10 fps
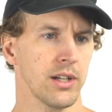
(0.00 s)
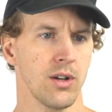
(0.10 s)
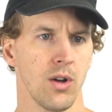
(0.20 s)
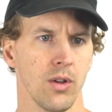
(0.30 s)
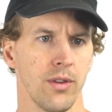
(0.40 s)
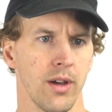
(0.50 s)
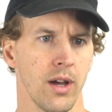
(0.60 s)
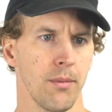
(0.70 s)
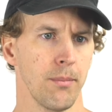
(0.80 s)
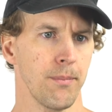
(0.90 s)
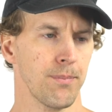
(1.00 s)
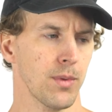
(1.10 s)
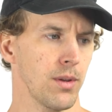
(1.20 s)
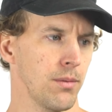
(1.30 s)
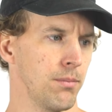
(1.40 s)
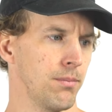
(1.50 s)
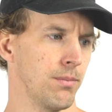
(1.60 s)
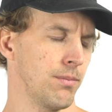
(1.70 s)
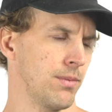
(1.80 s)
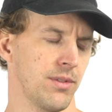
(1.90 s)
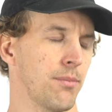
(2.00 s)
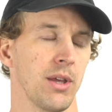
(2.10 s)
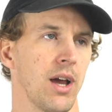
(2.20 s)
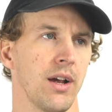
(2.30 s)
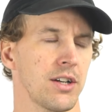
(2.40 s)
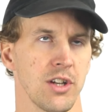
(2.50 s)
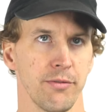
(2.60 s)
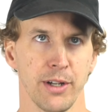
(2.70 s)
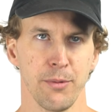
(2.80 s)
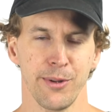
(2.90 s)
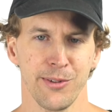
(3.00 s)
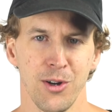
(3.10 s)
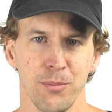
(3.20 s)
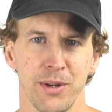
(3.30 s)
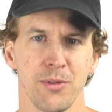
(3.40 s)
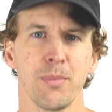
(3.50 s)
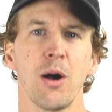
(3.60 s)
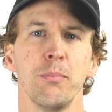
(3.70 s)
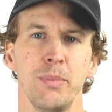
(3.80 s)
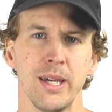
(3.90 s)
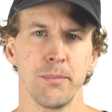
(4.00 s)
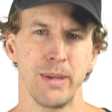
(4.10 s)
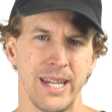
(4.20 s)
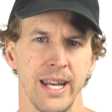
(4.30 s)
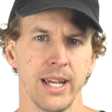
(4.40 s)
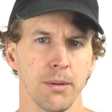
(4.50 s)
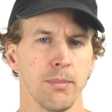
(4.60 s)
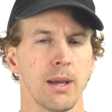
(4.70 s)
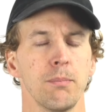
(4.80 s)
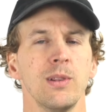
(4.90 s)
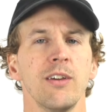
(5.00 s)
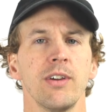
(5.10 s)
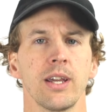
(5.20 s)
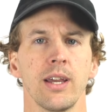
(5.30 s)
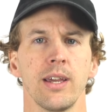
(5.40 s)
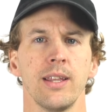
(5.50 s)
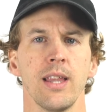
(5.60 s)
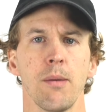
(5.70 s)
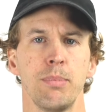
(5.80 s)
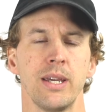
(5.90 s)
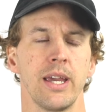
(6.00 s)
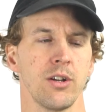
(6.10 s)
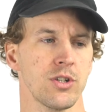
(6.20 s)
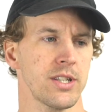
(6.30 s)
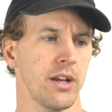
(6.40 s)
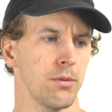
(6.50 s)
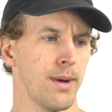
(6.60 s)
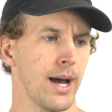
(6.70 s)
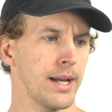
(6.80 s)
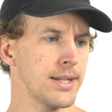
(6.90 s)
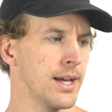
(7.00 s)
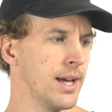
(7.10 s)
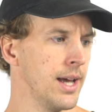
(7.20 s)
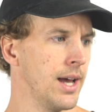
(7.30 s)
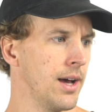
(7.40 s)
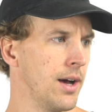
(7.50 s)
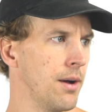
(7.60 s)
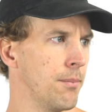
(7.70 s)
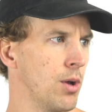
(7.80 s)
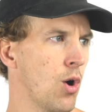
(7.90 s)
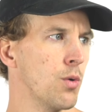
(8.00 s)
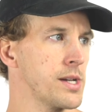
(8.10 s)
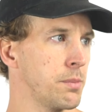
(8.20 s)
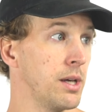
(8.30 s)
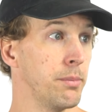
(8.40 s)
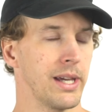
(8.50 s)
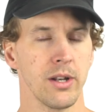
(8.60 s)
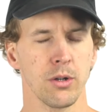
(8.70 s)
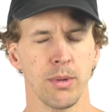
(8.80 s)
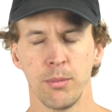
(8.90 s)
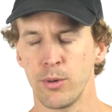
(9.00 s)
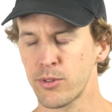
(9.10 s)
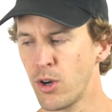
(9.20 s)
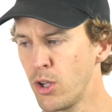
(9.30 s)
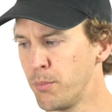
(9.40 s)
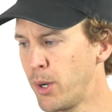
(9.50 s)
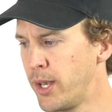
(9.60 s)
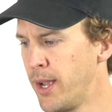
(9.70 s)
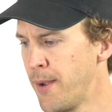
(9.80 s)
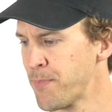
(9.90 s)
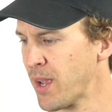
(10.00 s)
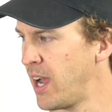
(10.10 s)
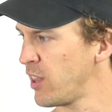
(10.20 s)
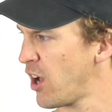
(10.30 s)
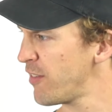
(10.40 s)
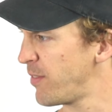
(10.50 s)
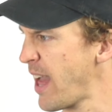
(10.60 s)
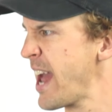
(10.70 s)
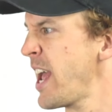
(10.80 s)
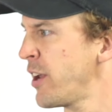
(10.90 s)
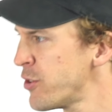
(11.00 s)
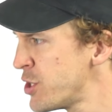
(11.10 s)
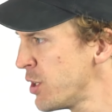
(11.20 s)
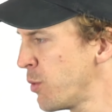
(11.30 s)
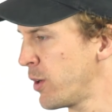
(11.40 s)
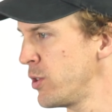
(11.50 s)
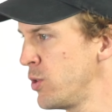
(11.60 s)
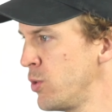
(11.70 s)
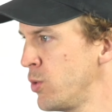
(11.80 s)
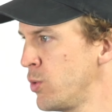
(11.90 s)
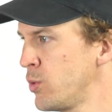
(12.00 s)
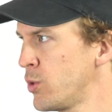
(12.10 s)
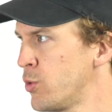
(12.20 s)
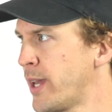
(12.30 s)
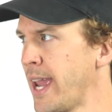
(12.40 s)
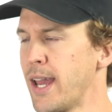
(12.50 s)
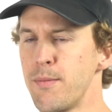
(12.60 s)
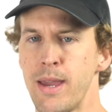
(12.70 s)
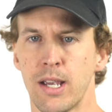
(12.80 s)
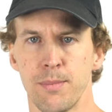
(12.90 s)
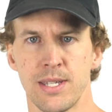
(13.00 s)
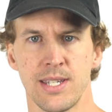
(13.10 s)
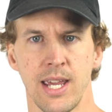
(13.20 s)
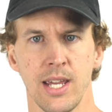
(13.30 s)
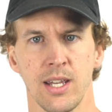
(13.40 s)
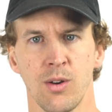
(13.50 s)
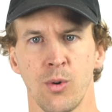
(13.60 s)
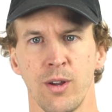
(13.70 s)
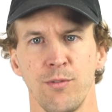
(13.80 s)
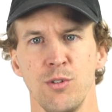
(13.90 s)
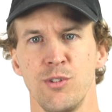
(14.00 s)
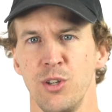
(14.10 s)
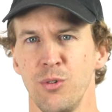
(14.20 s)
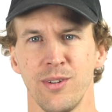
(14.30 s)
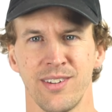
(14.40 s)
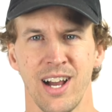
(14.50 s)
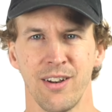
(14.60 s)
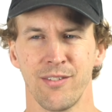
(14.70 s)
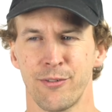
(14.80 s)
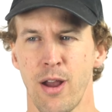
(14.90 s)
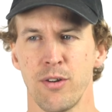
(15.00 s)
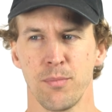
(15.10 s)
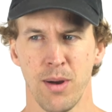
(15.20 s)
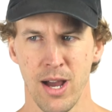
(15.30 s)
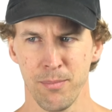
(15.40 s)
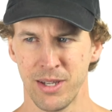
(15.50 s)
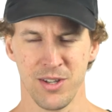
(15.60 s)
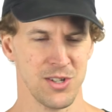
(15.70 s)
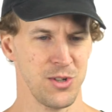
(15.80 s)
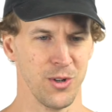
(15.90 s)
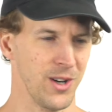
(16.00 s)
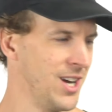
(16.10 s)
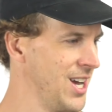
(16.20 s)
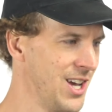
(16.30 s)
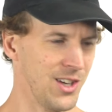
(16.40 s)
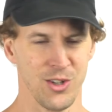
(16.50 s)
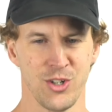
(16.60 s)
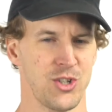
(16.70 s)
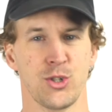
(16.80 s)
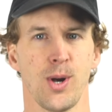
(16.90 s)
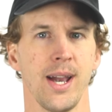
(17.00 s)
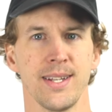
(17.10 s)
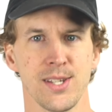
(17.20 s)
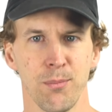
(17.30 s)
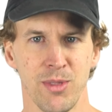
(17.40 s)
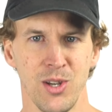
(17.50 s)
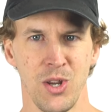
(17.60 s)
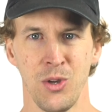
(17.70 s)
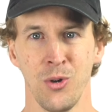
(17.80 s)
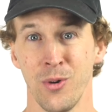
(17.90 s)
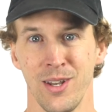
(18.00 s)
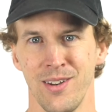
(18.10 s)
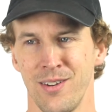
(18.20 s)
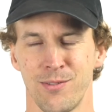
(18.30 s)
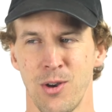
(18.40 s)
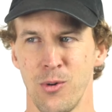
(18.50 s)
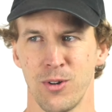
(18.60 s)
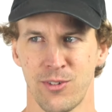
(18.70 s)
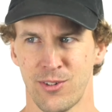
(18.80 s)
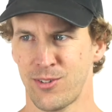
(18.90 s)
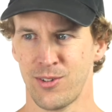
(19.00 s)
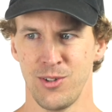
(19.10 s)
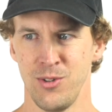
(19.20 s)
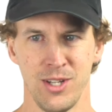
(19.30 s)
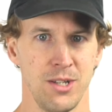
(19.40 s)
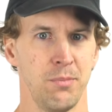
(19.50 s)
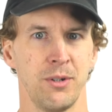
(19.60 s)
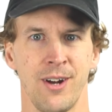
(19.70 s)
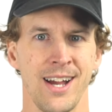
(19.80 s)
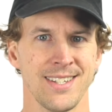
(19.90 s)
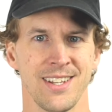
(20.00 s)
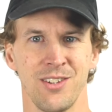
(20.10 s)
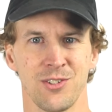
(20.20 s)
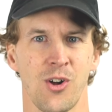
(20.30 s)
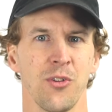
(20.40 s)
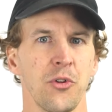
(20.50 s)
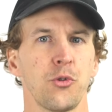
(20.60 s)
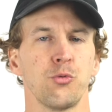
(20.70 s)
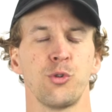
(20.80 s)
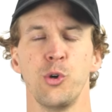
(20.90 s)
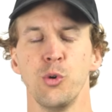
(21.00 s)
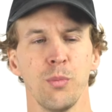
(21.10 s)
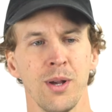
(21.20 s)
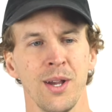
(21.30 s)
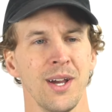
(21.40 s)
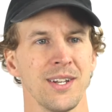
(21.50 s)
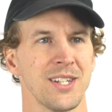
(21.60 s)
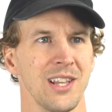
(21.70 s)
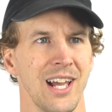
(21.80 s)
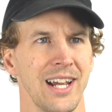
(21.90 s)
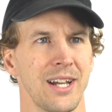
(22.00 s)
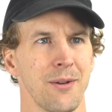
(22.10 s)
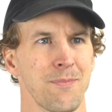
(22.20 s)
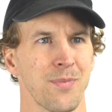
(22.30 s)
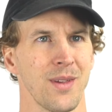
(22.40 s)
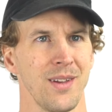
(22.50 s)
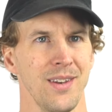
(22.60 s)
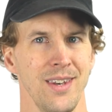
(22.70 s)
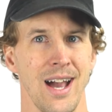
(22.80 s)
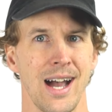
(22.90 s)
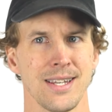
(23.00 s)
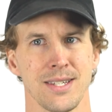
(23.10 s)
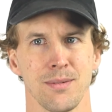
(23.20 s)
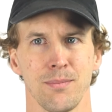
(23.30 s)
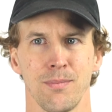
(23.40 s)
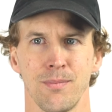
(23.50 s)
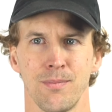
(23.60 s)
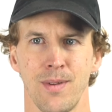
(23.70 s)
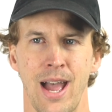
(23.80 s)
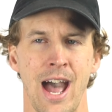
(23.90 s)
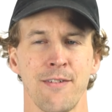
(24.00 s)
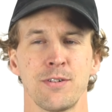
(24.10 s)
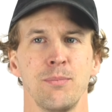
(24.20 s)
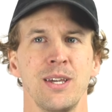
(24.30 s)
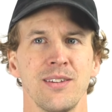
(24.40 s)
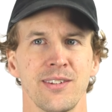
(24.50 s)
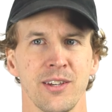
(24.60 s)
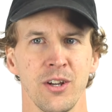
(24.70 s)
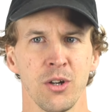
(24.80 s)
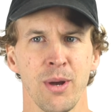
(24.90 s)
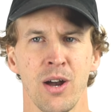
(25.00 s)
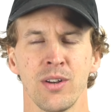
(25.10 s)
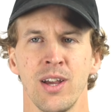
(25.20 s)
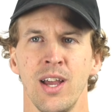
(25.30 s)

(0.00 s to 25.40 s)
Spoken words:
called something, I forget what it's called, but it's about beginning, like living in that beginner state of mind. Always be a beginner, maybe it was called. But I love that energy where you can't make a mistake, or if you do, it's not frowned upon because you're just trying something new, and of course you need to progress, and there's all this room to like not have to be insecure about.